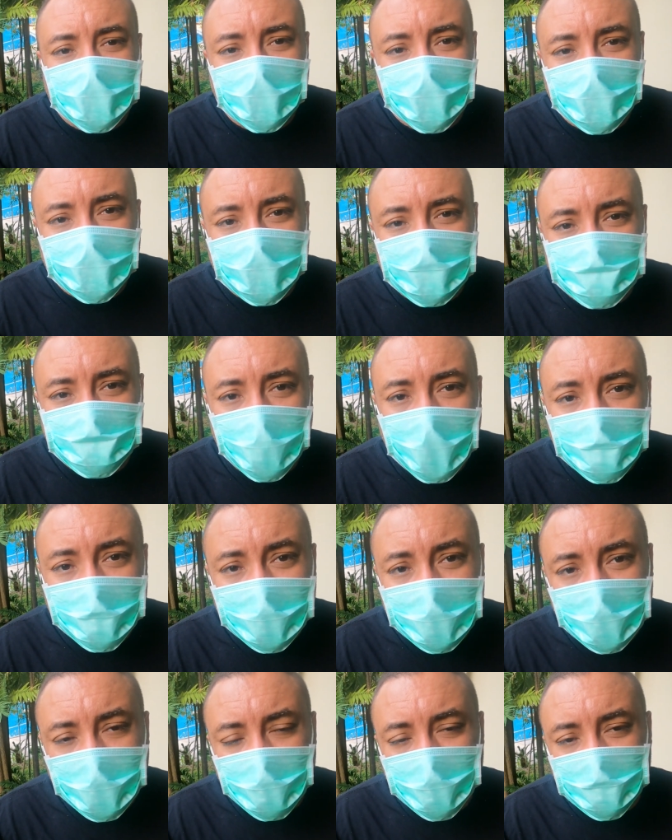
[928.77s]
it's probably
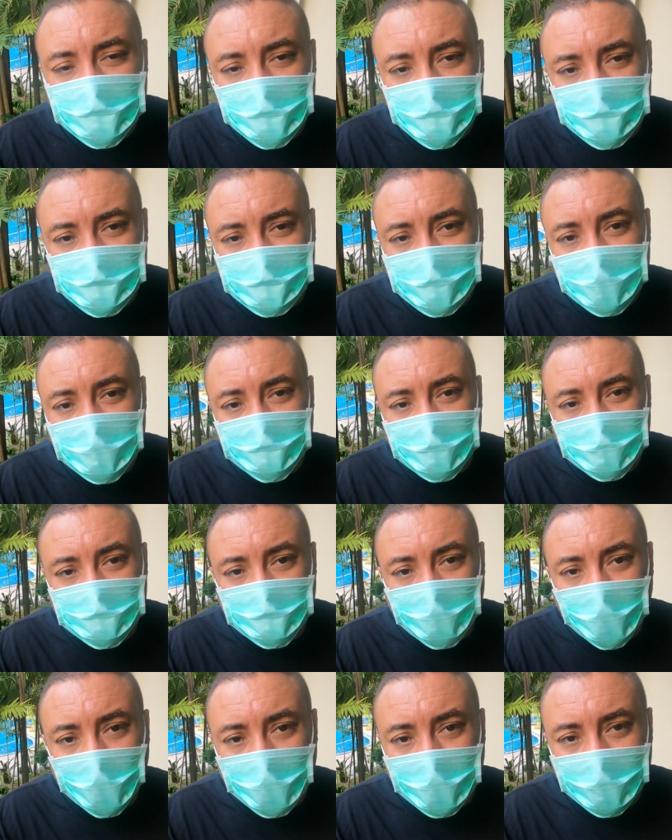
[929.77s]
gonna get reduced even
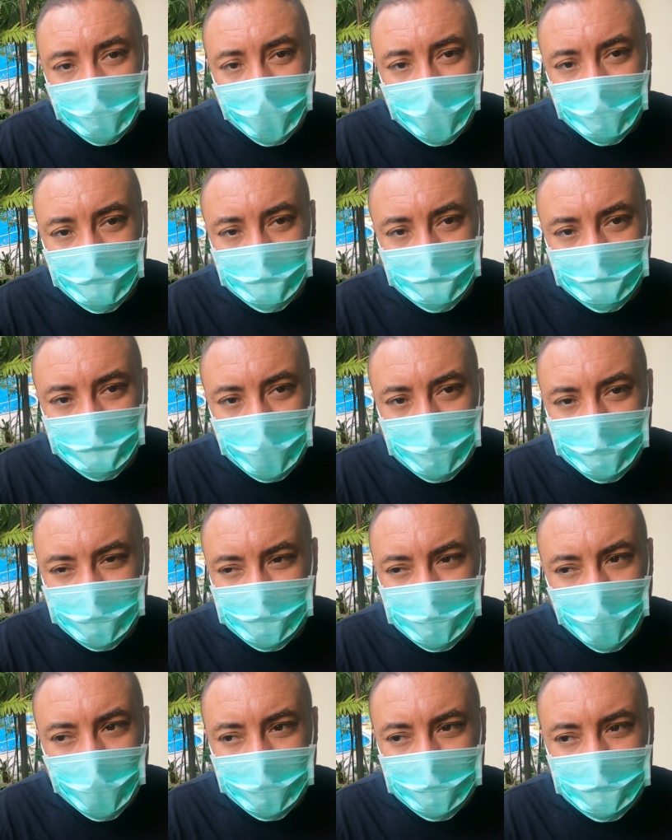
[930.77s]
more, like probably
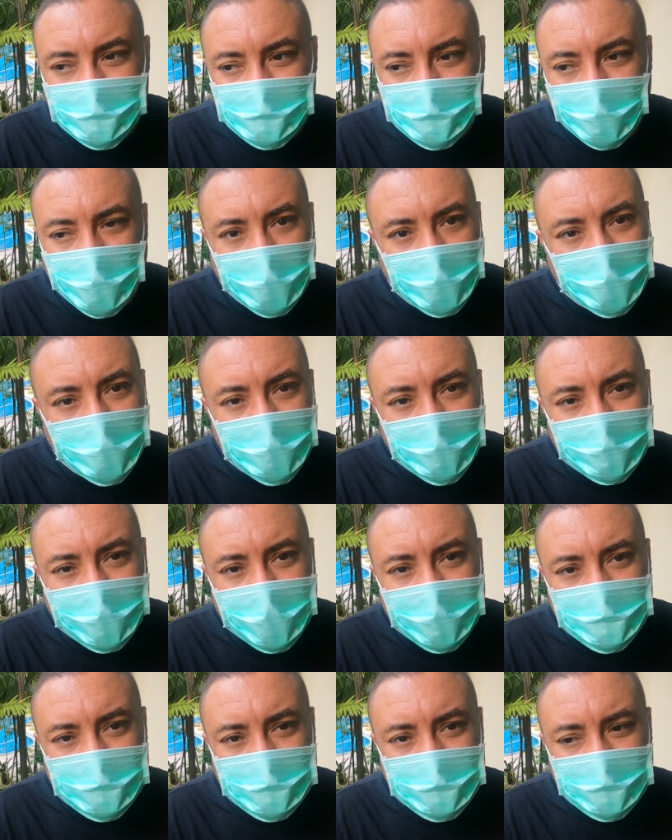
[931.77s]
20s or
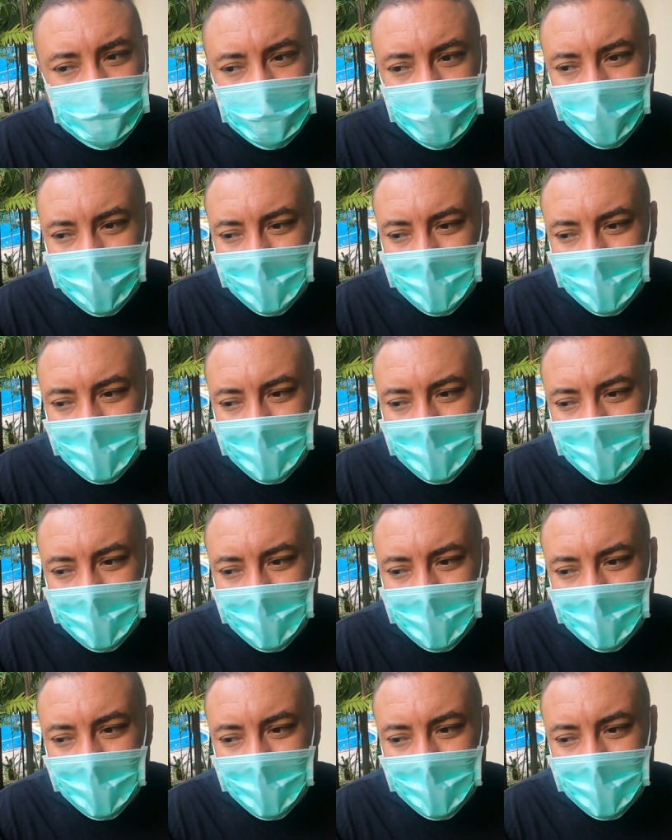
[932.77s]
30,000s,